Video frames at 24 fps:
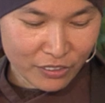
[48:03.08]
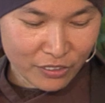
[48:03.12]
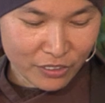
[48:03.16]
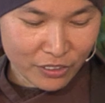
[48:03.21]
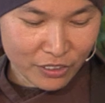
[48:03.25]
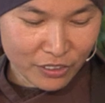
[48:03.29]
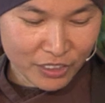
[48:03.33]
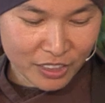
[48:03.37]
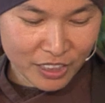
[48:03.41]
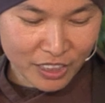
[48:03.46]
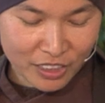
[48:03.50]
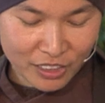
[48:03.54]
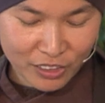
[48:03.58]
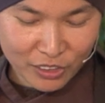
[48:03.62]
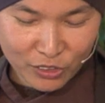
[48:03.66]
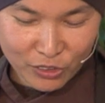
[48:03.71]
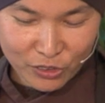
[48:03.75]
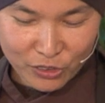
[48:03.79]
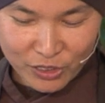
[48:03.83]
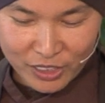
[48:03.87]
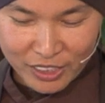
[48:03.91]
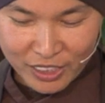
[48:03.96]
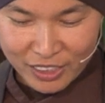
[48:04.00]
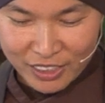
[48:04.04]
13
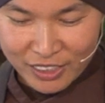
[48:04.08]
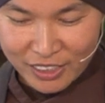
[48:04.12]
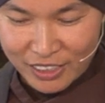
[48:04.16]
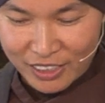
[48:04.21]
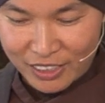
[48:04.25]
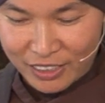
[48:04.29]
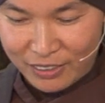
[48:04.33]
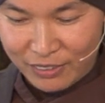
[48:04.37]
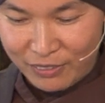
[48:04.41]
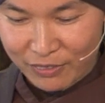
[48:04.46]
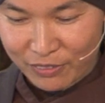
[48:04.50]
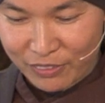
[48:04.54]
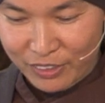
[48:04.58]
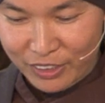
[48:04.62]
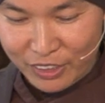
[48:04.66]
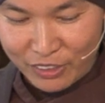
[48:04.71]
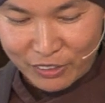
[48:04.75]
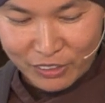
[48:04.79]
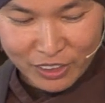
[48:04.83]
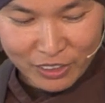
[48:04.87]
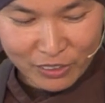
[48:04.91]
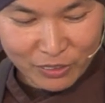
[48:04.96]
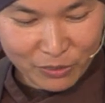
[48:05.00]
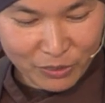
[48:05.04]
to 16,
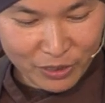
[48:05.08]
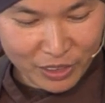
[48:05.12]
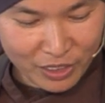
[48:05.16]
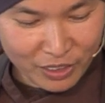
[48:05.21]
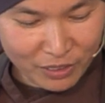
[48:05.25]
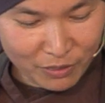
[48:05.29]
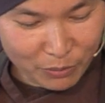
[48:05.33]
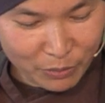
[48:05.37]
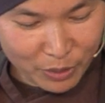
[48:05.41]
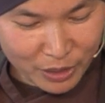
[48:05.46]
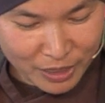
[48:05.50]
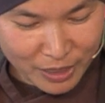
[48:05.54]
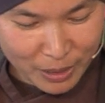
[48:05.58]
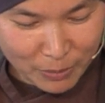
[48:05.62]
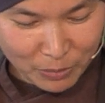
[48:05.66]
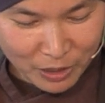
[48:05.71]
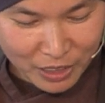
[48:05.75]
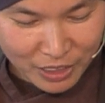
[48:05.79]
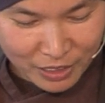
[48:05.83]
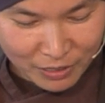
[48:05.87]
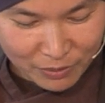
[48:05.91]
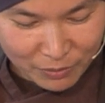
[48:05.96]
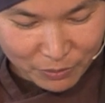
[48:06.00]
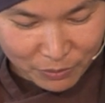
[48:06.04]
dealing with
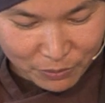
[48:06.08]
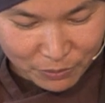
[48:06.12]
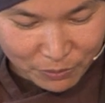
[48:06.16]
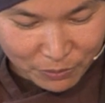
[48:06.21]
perception.